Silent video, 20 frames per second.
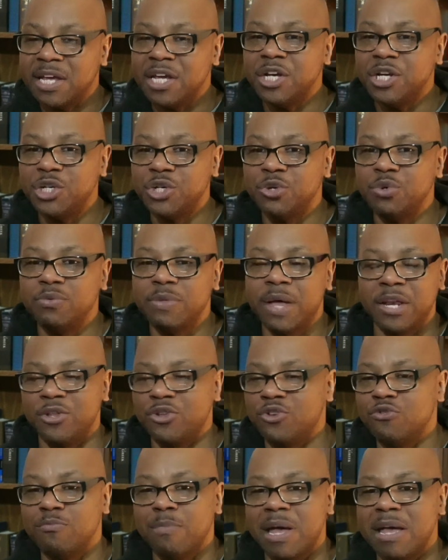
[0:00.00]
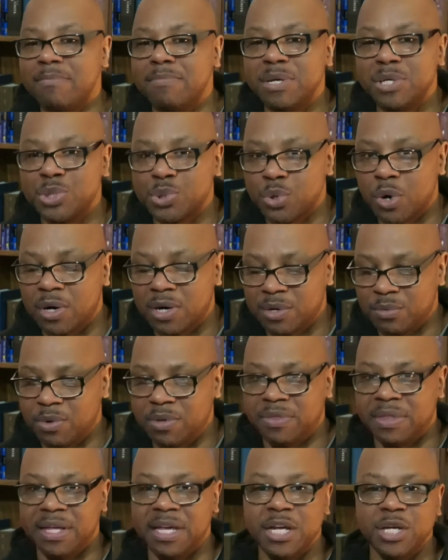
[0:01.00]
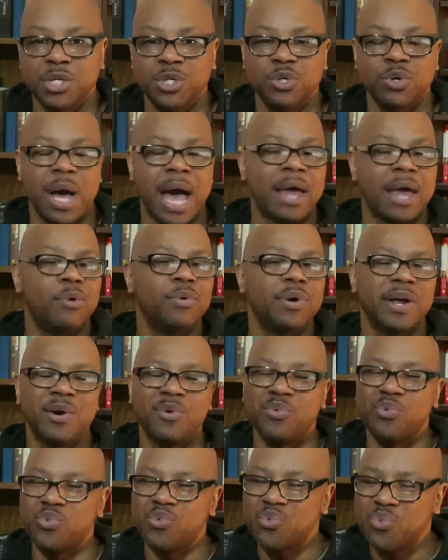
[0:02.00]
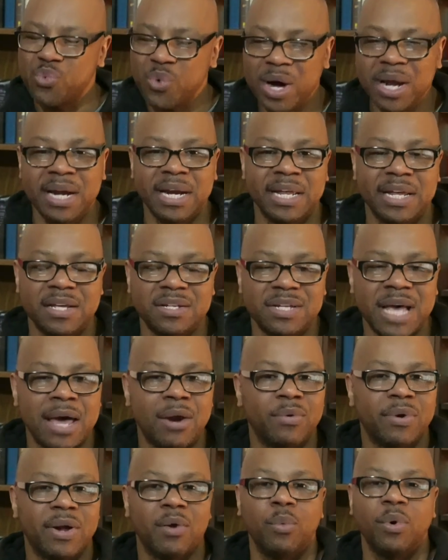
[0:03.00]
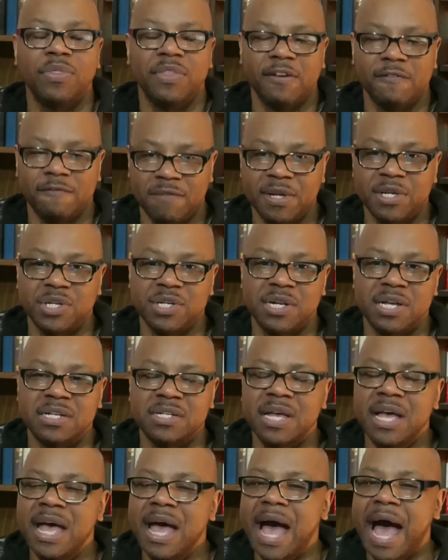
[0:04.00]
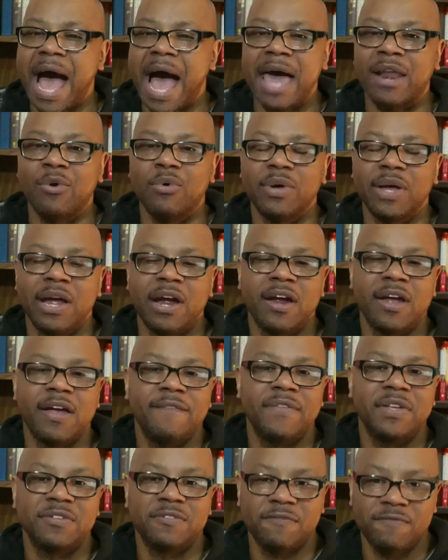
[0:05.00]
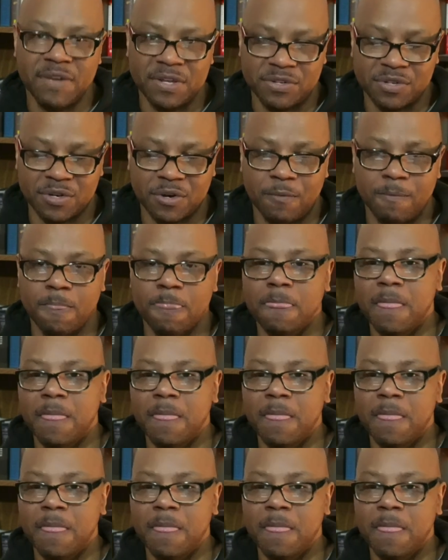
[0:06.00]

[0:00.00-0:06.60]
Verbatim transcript: issue that you may be struggling with, the issue, I don't care what it is, I don't care what the affliction is, I don't care if it's physical,